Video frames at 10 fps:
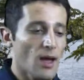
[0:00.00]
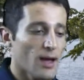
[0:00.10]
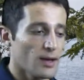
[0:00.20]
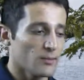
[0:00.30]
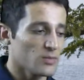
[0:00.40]

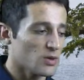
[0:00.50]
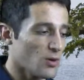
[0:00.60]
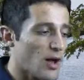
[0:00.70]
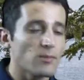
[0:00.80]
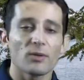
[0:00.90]

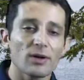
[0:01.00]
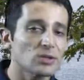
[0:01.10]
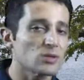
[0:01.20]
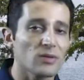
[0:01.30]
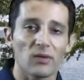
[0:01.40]

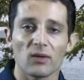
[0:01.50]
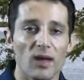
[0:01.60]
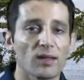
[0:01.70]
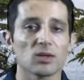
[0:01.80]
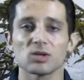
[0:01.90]
operations
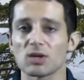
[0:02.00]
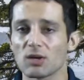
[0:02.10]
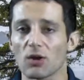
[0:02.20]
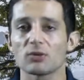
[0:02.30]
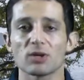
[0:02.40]
technology,
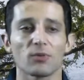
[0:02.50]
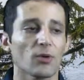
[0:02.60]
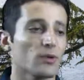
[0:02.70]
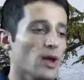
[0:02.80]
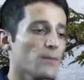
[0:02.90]
coaching
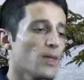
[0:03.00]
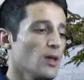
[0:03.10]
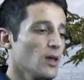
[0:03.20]
program,